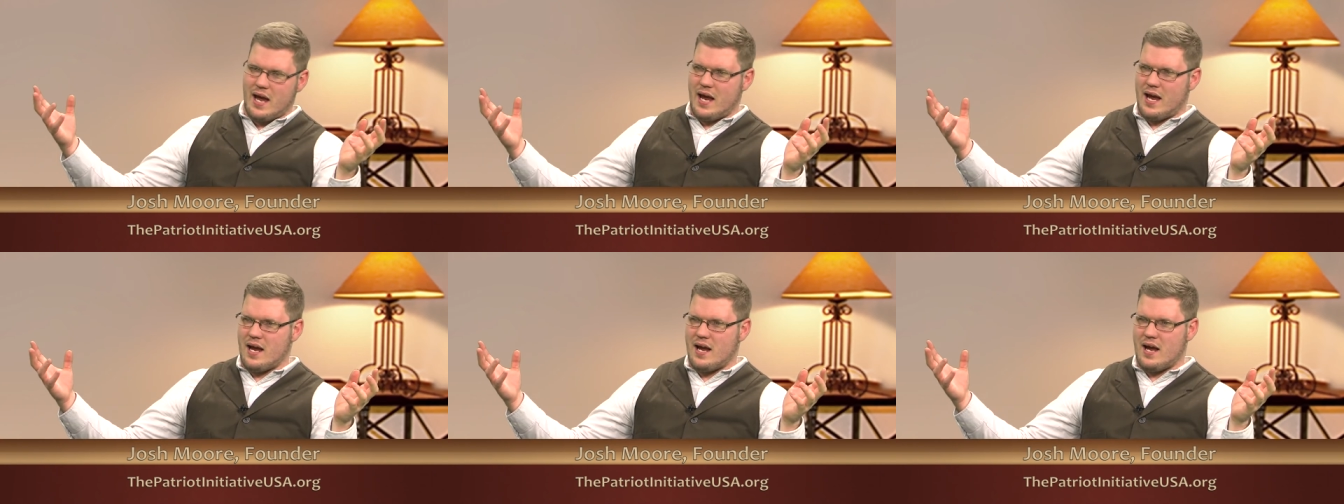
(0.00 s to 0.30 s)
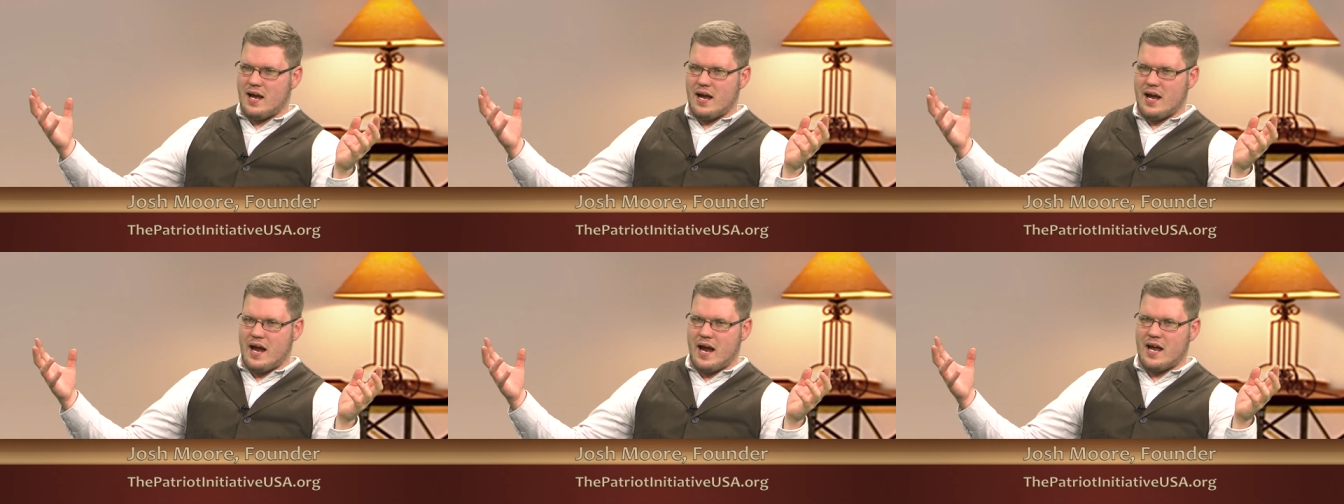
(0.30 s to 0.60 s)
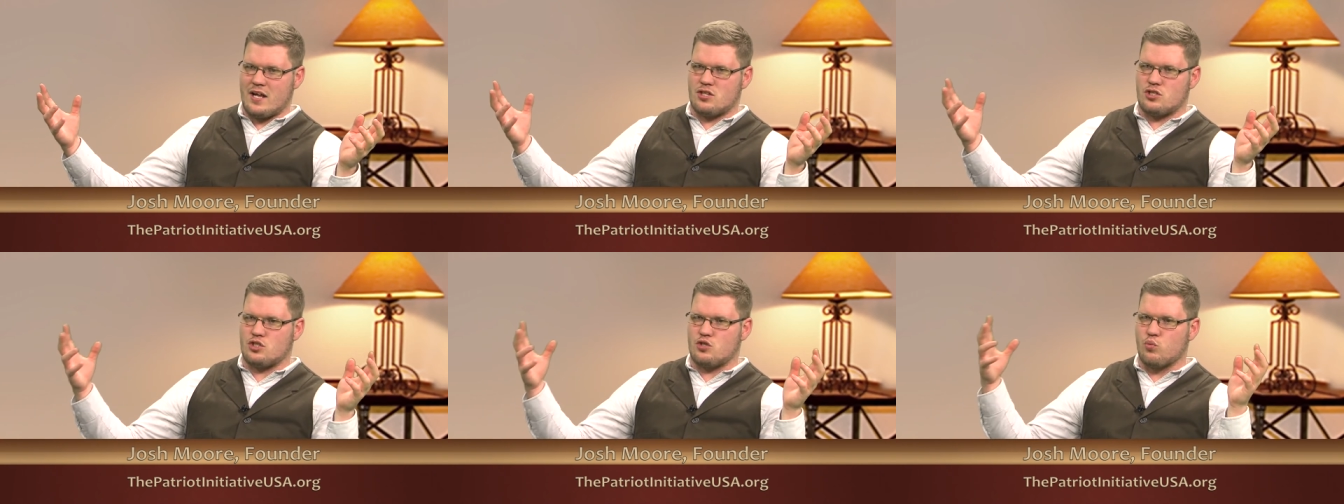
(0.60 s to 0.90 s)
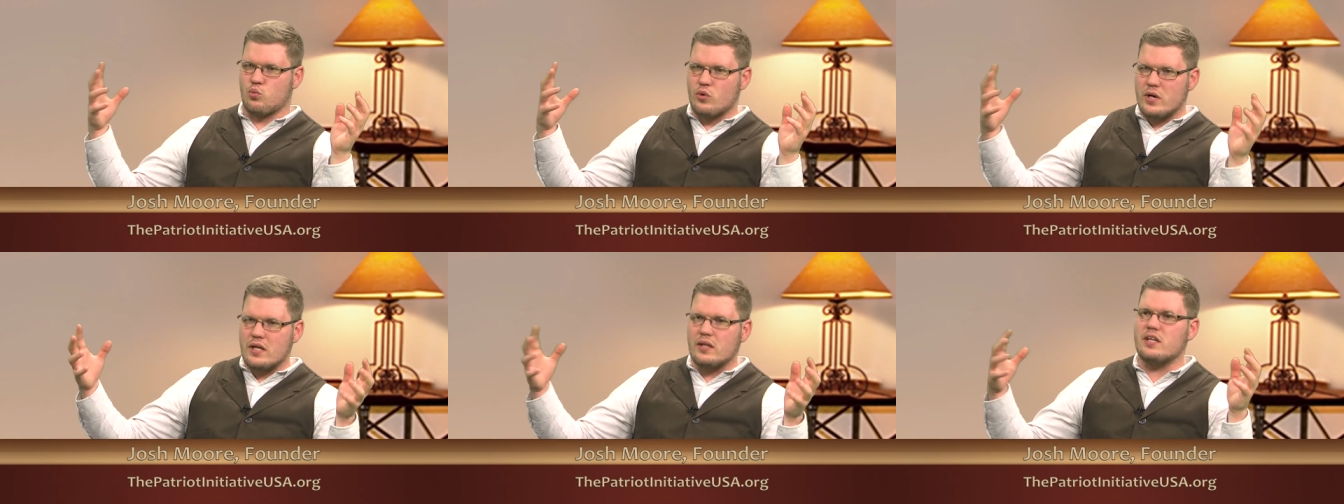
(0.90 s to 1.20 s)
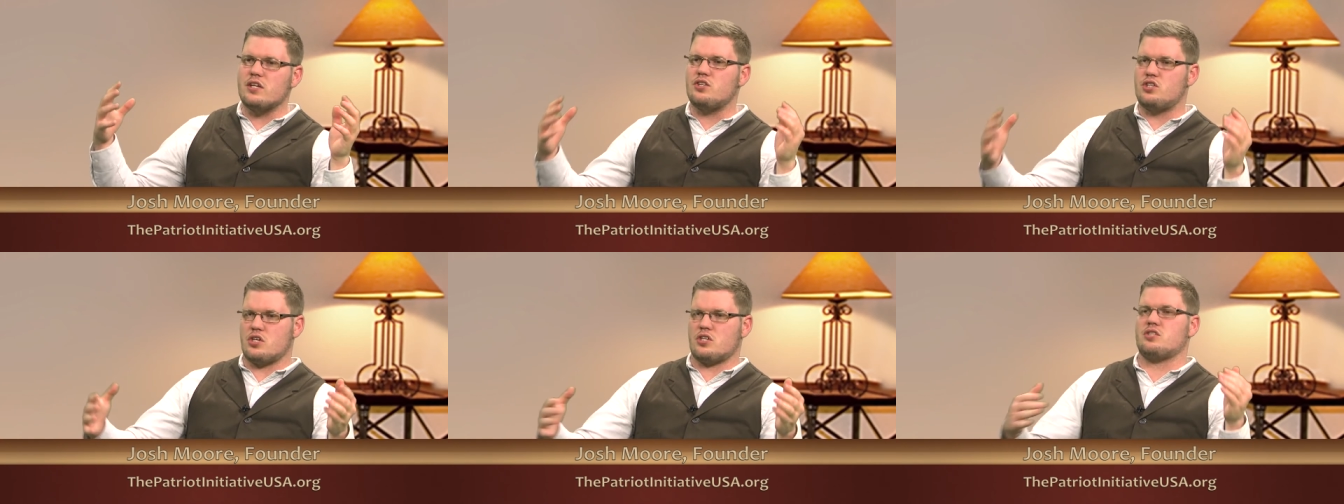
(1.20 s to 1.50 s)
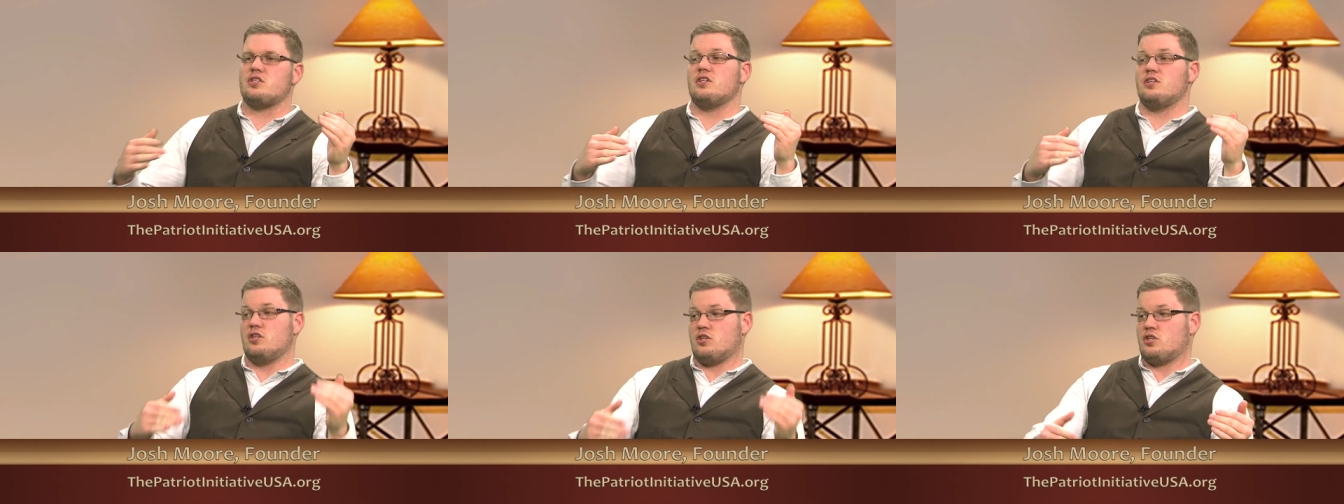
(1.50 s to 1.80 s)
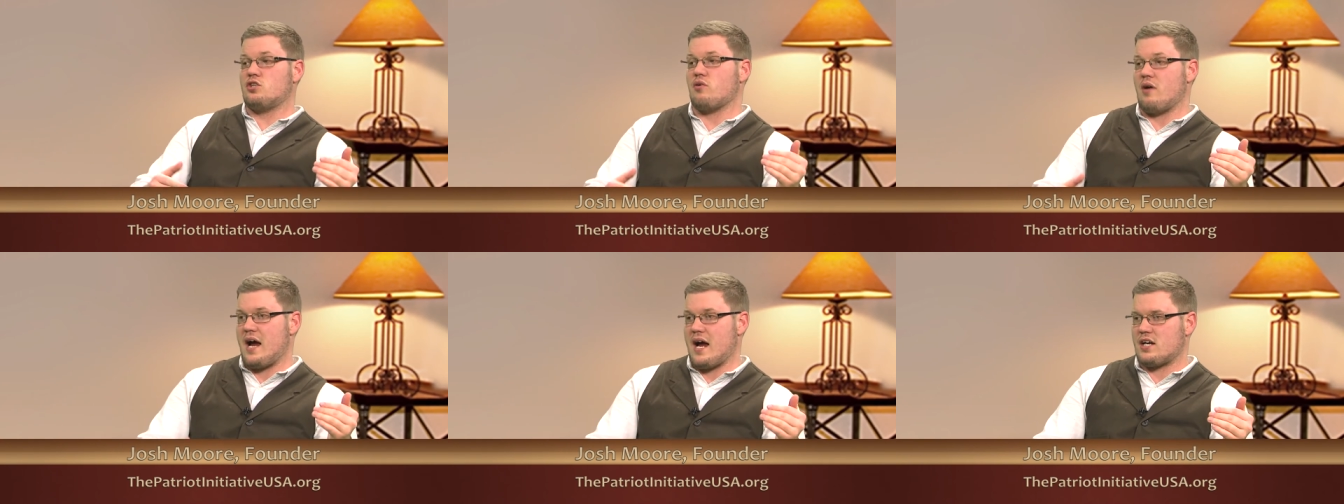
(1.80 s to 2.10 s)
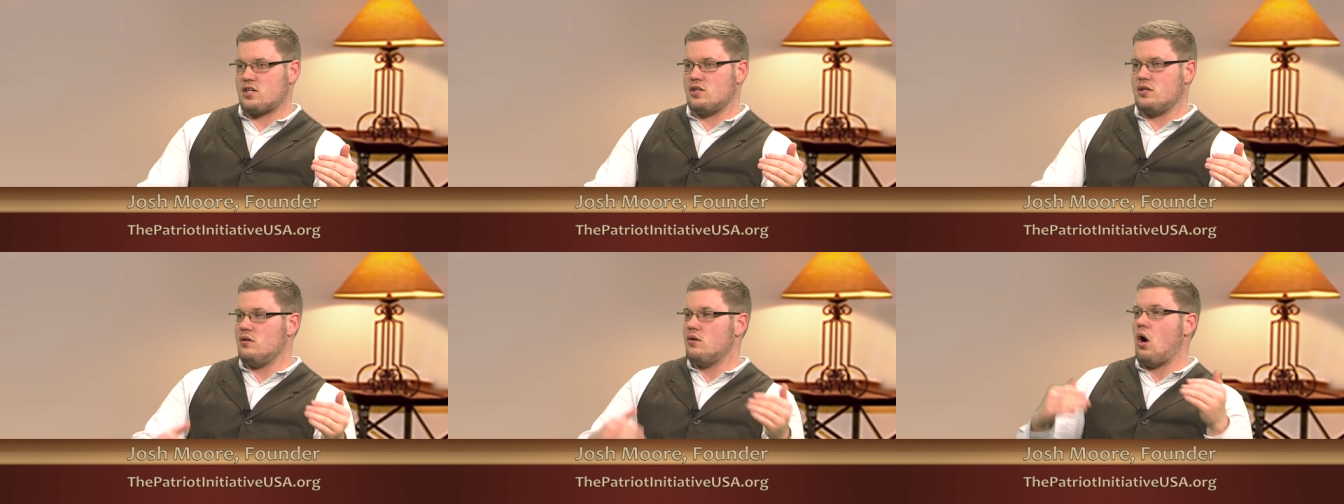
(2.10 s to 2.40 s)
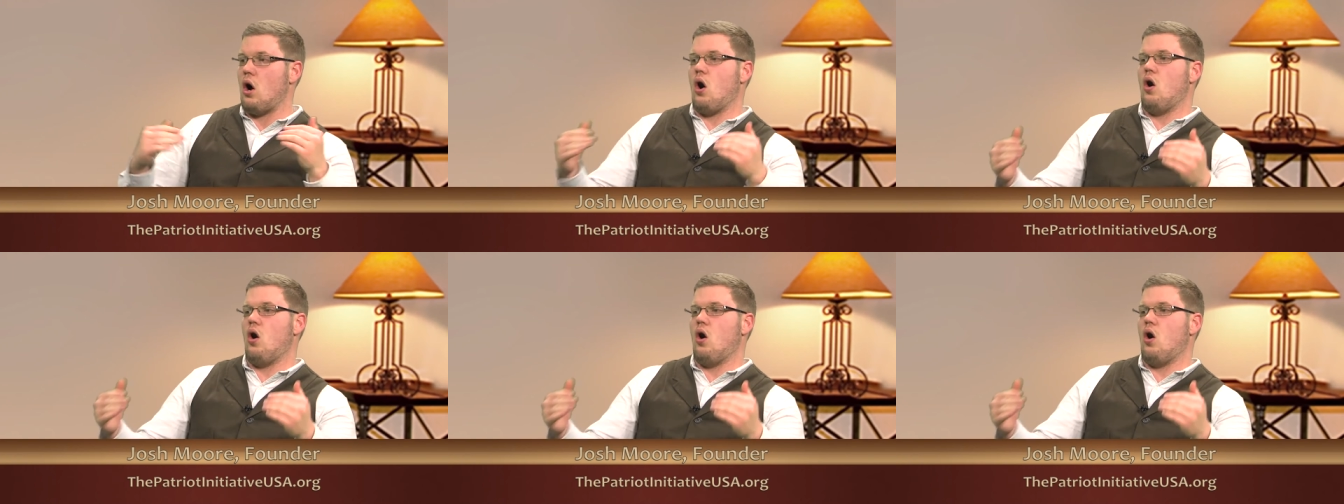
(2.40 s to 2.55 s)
It's really just a distraction.